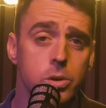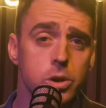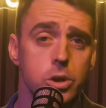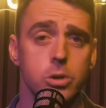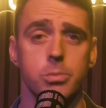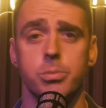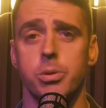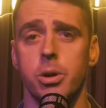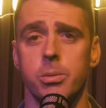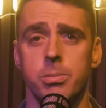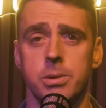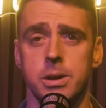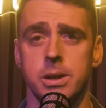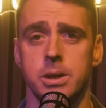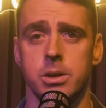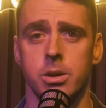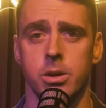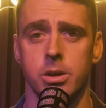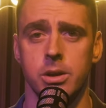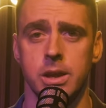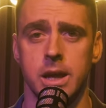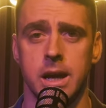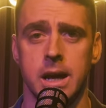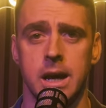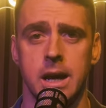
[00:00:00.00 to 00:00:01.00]
You're probably
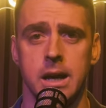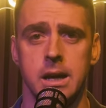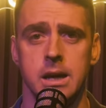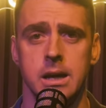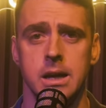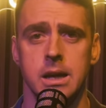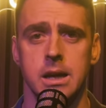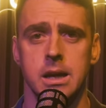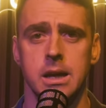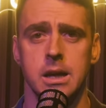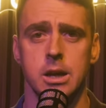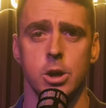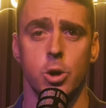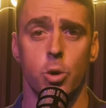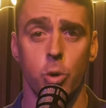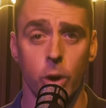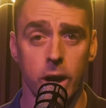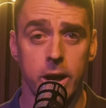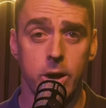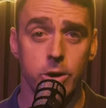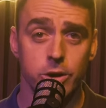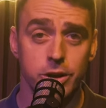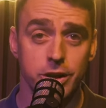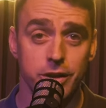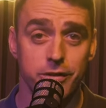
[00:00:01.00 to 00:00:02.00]
not that
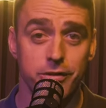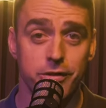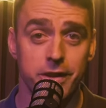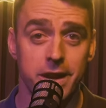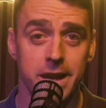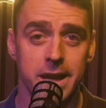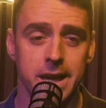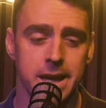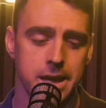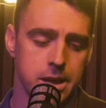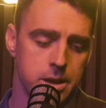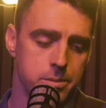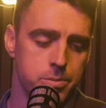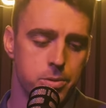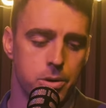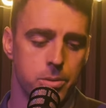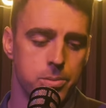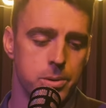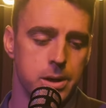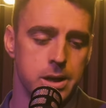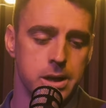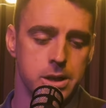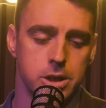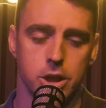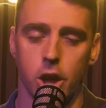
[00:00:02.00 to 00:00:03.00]
quick on your feet. You
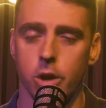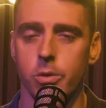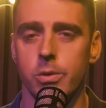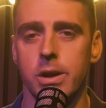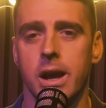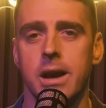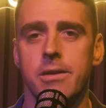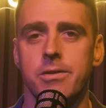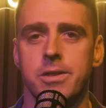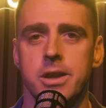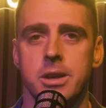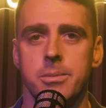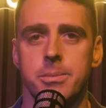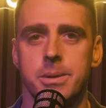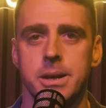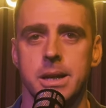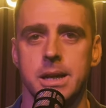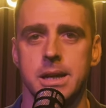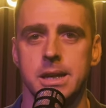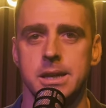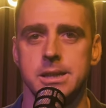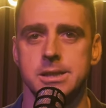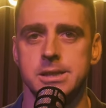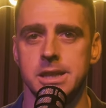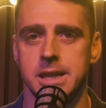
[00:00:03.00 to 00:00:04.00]
probably don't have the
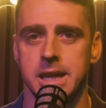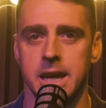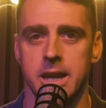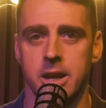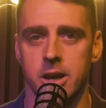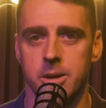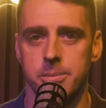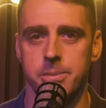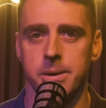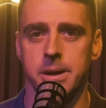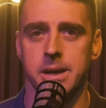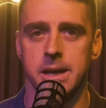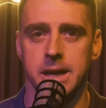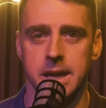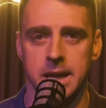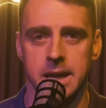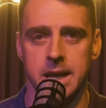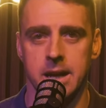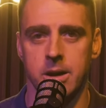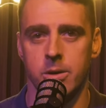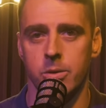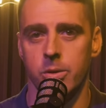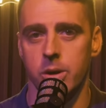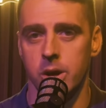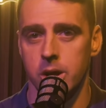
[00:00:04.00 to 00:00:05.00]
ability to get up and get
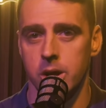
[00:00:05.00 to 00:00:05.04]
out